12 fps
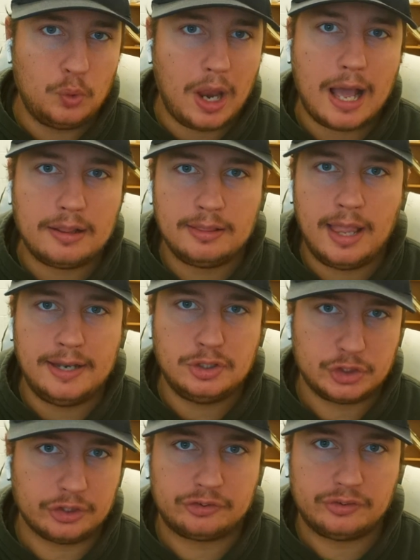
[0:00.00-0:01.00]
not let
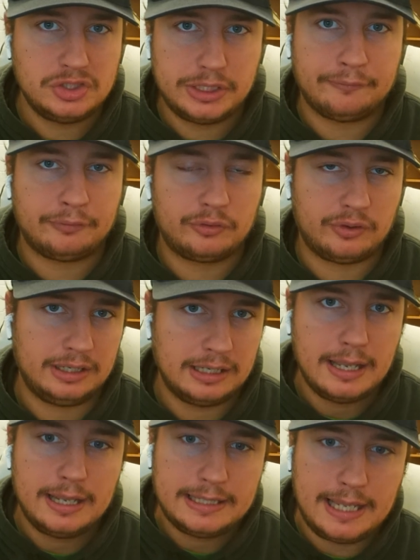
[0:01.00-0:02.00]
Justin Jefferson
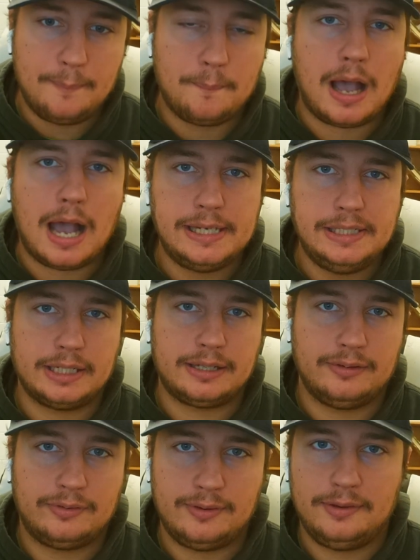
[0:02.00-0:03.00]
get behind you
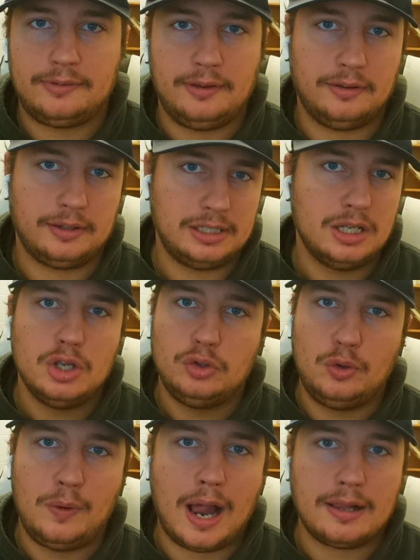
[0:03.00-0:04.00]
consistently.
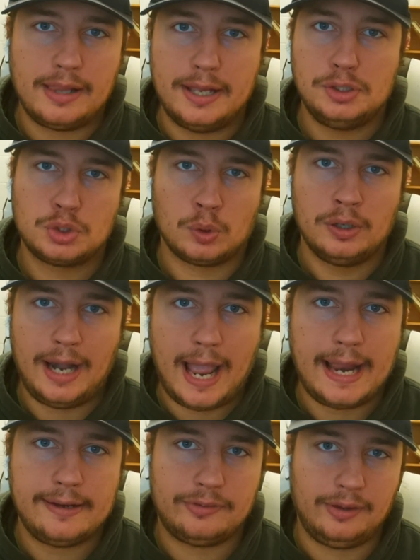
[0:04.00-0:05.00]
Do not let Jordan
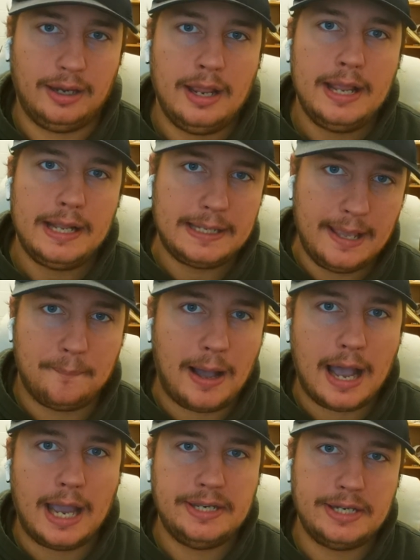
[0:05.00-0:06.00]
Addison get
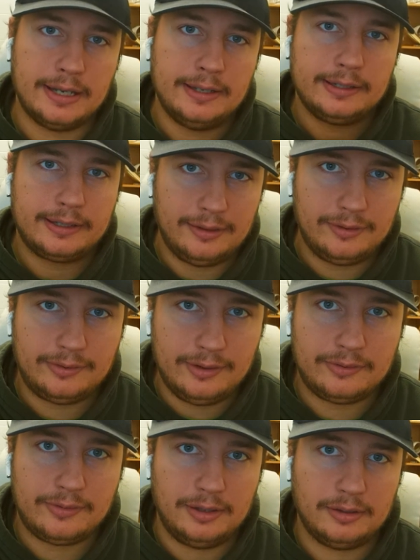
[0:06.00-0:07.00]
behind you
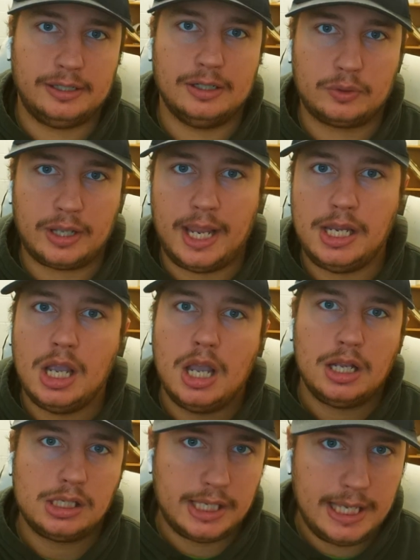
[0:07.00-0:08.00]
consistently, okay?
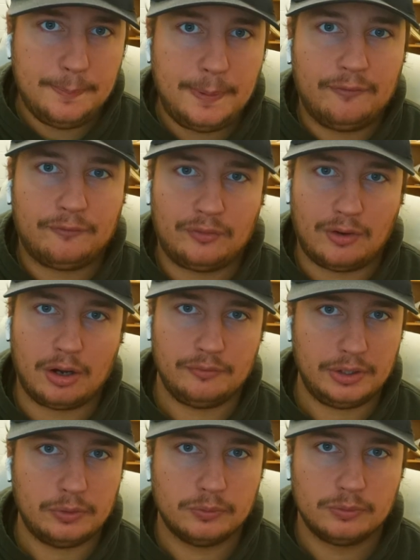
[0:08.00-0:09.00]
Keep it in front of
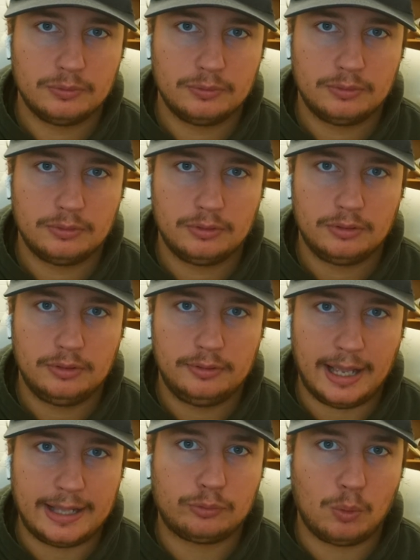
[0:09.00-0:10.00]
you.
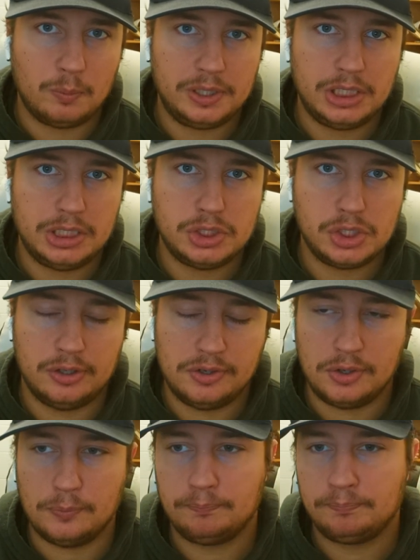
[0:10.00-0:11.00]
That's what we need you to
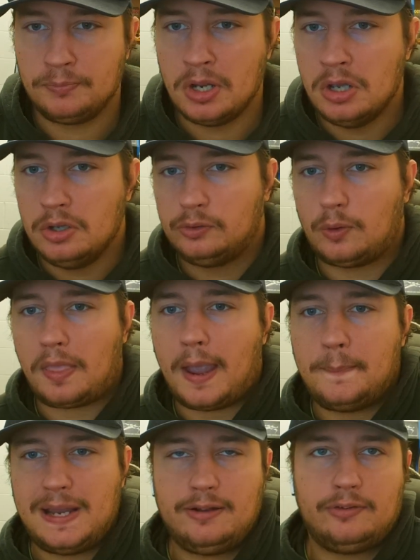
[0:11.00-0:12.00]
do. So
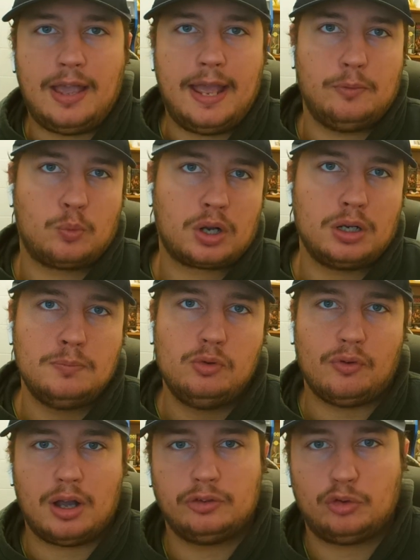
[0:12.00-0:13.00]
that being said, we're going to move
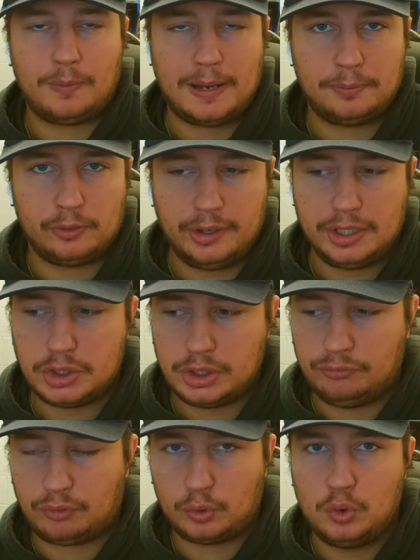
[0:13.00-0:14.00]
on to my prediction
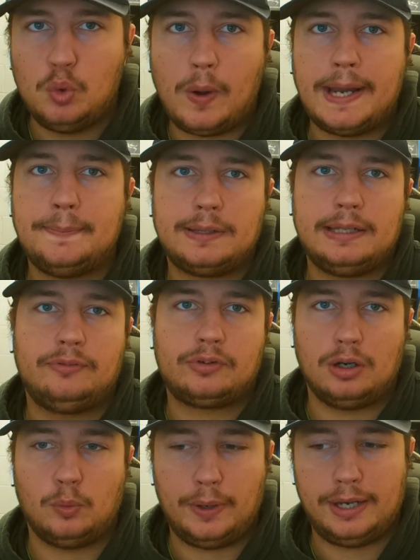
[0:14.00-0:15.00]
for who I believe is
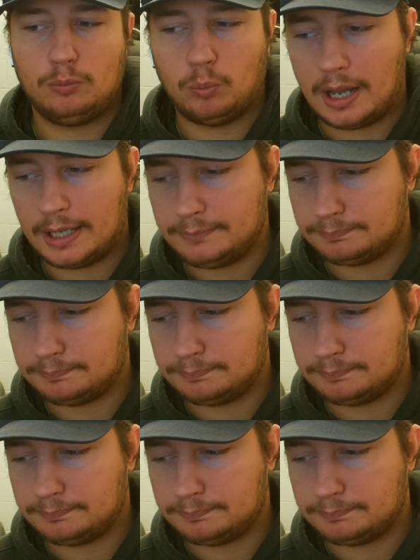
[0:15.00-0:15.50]
going to win and why.